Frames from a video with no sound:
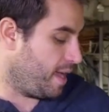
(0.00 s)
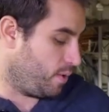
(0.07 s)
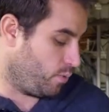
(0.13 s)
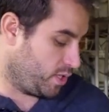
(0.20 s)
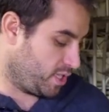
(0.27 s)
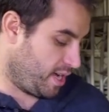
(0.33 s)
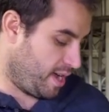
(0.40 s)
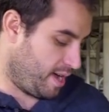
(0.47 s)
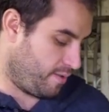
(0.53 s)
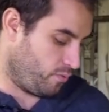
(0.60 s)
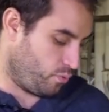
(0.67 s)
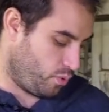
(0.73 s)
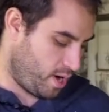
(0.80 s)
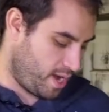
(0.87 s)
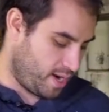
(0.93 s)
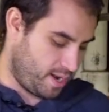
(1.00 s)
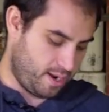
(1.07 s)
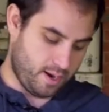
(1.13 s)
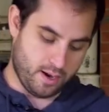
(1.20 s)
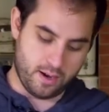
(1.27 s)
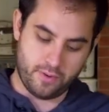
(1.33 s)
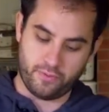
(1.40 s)
which I have right
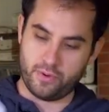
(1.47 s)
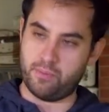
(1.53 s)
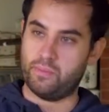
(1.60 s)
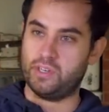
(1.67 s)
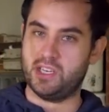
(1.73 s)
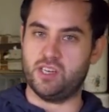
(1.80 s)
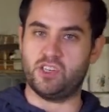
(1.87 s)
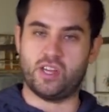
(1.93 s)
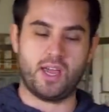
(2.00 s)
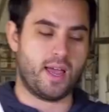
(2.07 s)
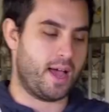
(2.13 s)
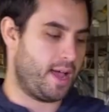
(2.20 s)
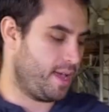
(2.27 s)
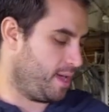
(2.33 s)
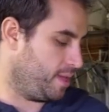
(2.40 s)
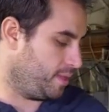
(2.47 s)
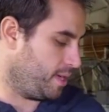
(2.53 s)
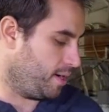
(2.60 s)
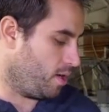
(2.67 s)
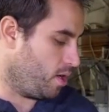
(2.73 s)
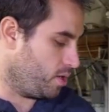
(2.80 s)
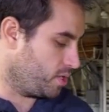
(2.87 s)
here from DJI, and
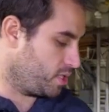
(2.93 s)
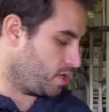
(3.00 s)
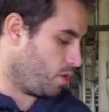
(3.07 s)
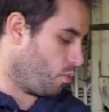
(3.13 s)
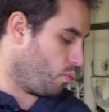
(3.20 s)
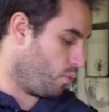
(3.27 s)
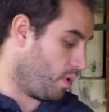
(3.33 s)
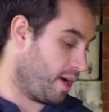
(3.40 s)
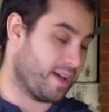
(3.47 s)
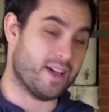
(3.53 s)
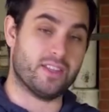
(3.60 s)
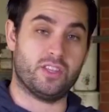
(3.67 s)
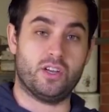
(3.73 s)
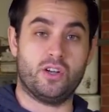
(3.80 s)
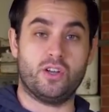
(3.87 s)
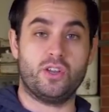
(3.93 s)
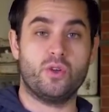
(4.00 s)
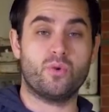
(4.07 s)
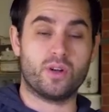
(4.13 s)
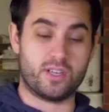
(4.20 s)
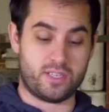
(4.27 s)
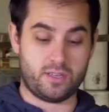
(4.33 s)
then also I got their
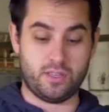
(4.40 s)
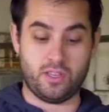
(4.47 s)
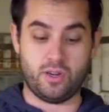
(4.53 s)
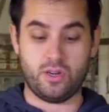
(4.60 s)
newest